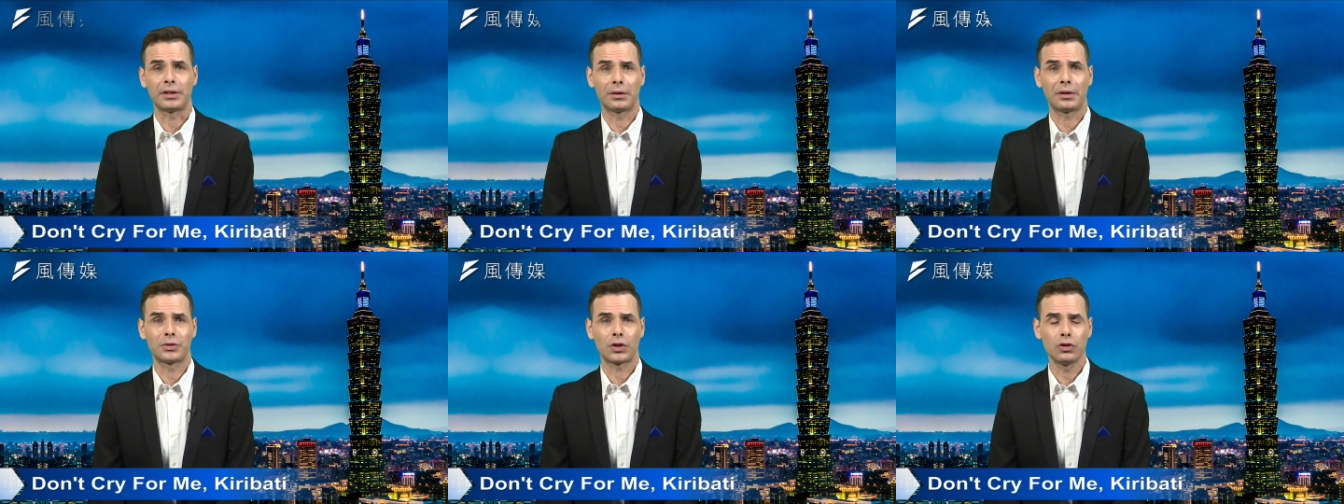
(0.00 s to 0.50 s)
That,
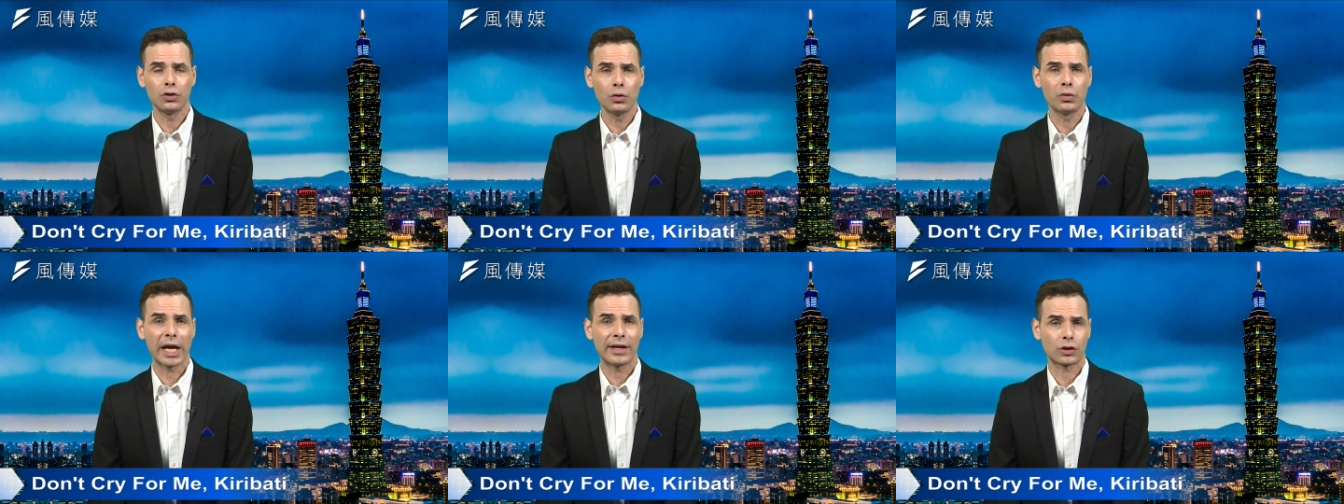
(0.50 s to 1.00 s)
that was a
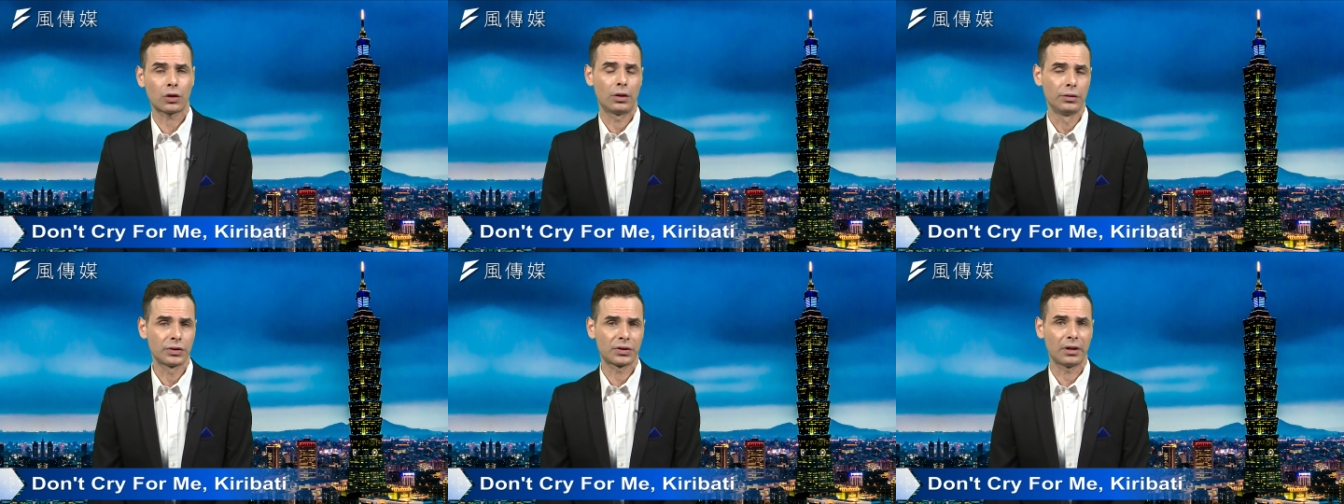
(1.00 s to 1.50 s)
U.S.
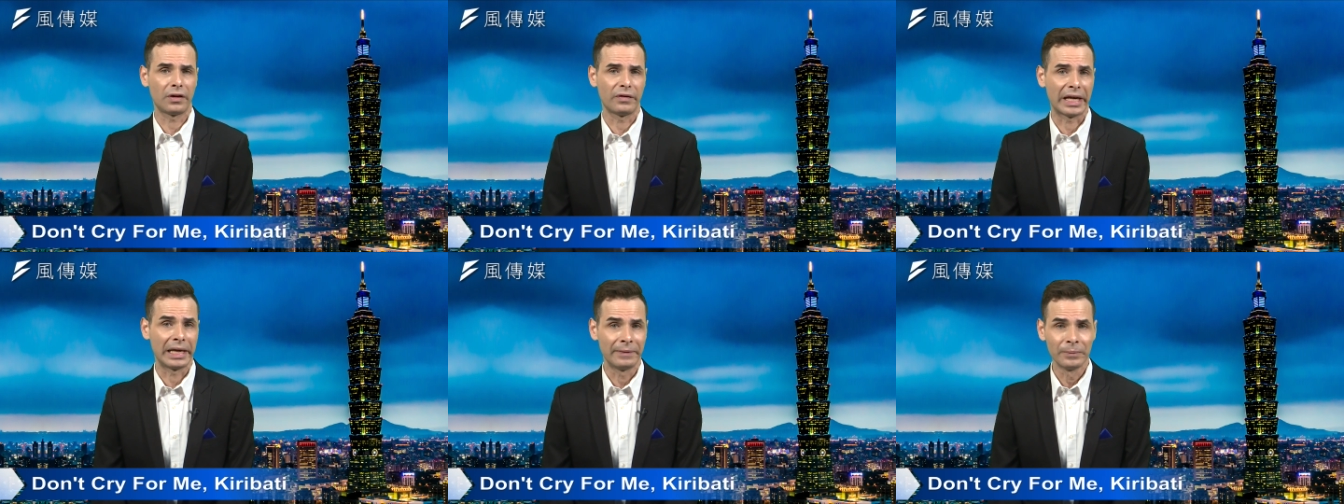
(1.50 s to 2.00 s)
hosted
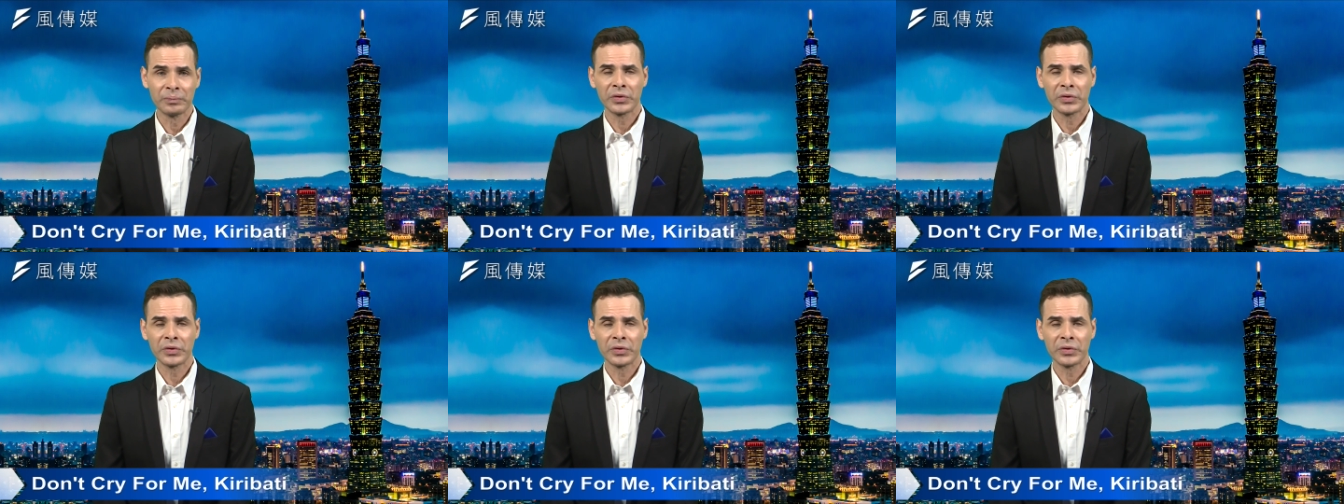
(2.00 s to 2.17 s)
event.